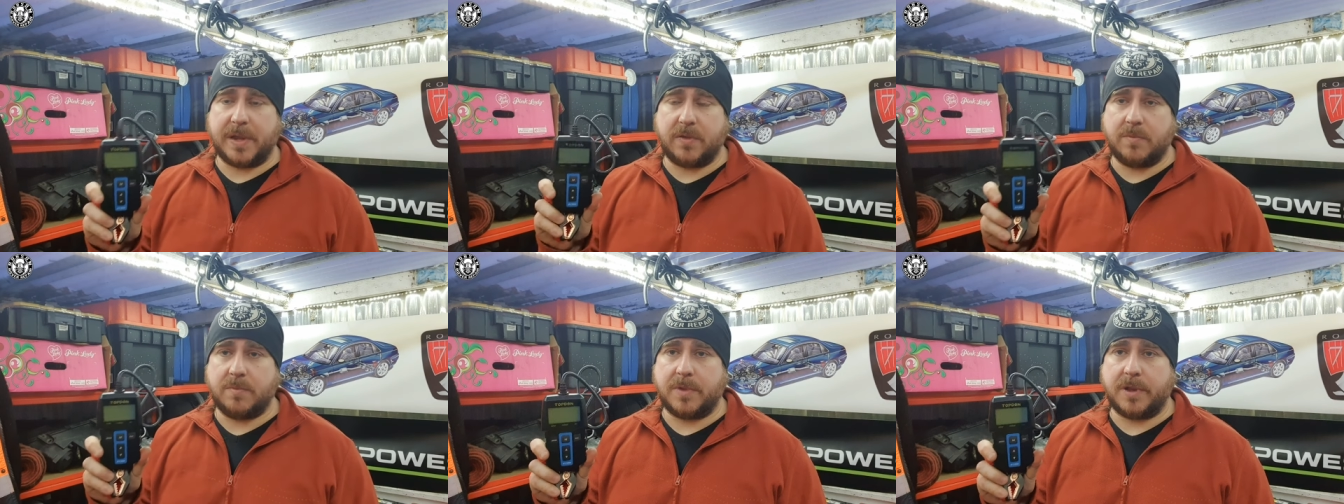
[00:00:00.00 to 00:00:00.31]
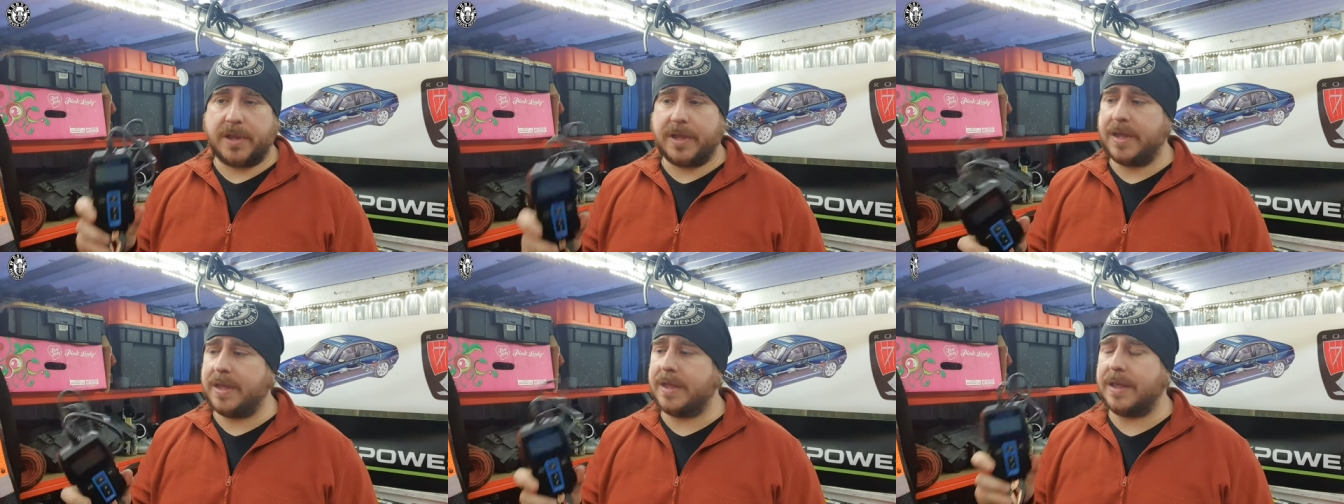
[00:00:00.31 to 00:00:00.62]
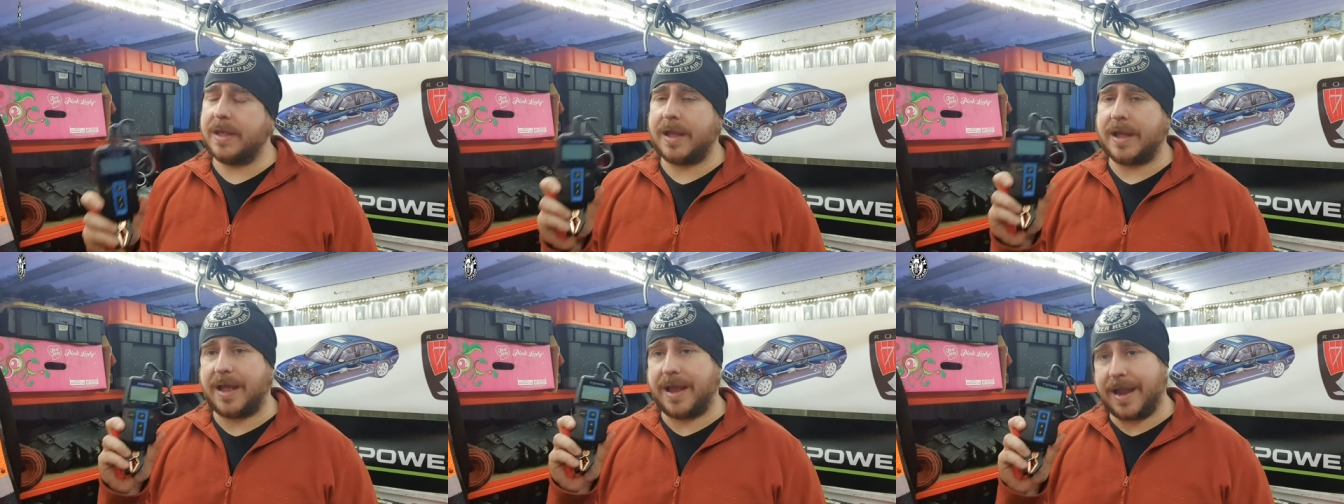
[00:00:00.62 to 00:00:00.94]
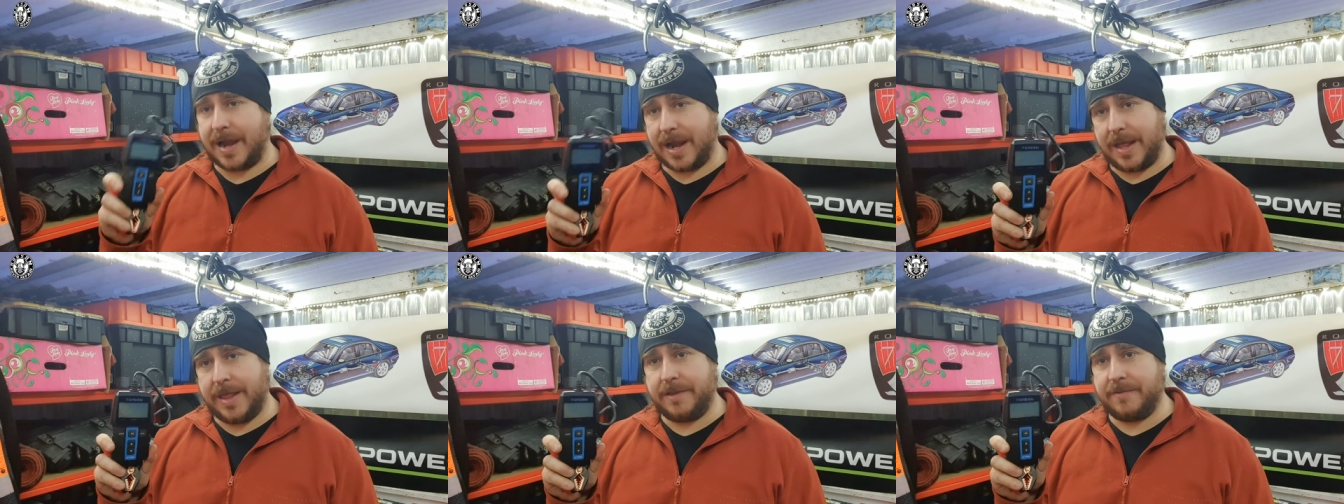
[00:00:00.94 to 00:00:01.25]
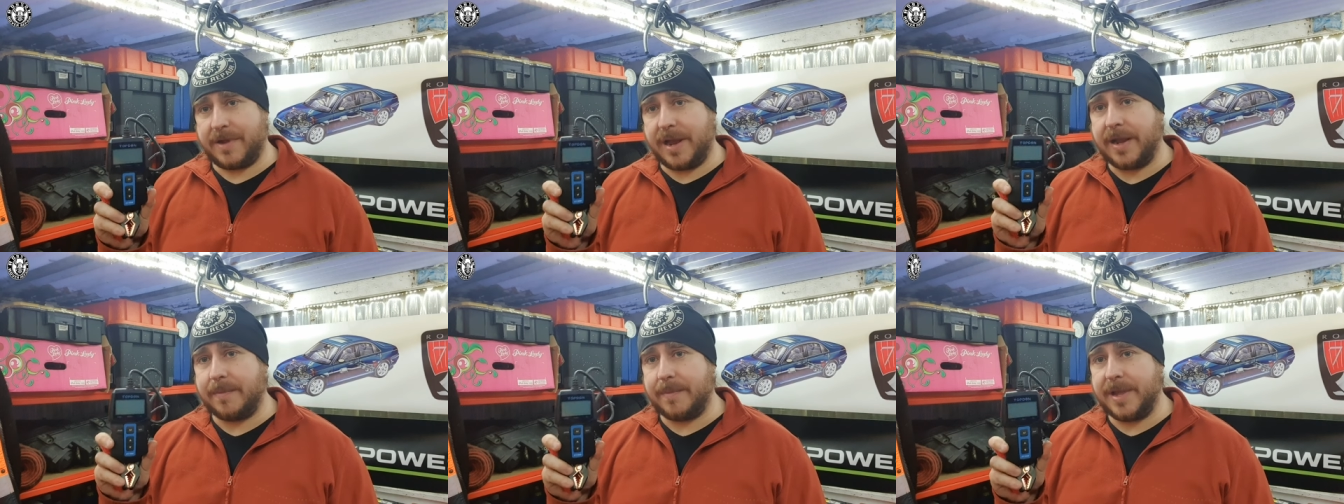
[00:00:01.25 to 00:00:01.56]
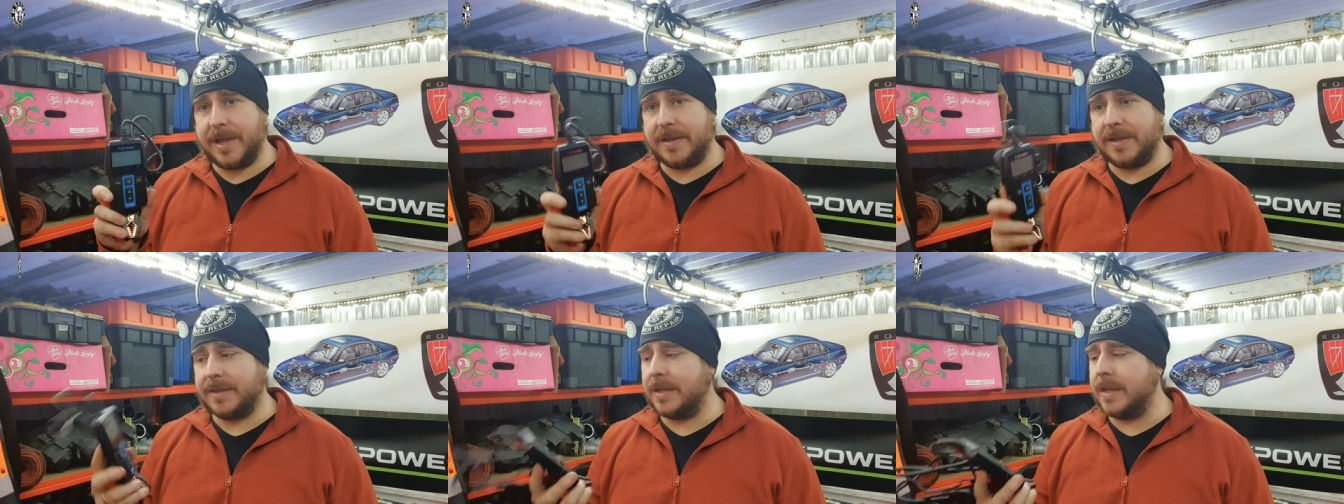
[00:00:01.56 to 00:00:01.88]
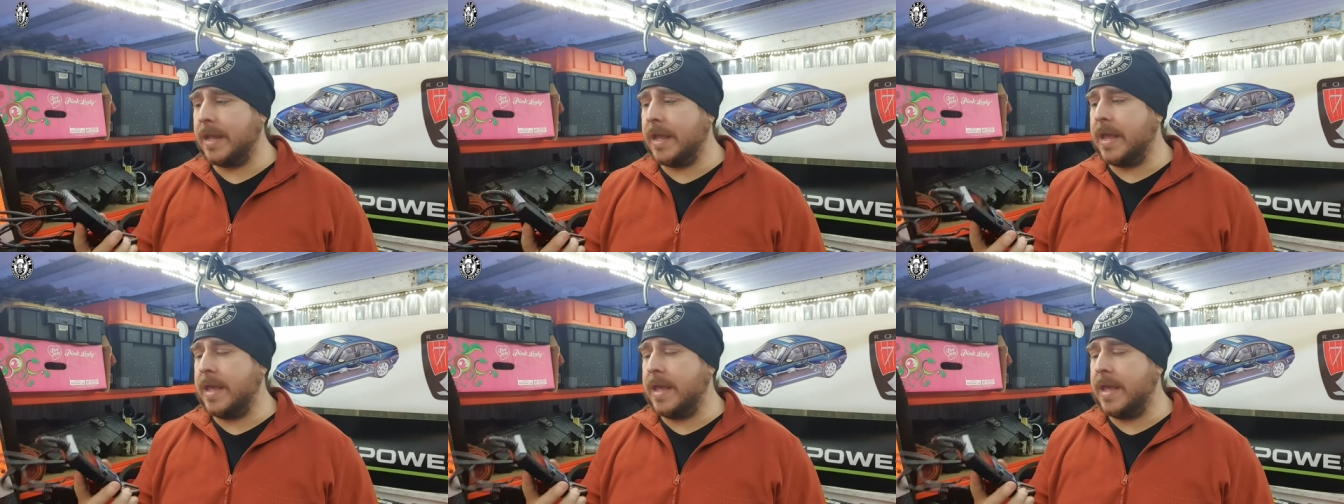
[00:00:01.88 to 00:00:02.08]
my own money. I highly recommend it.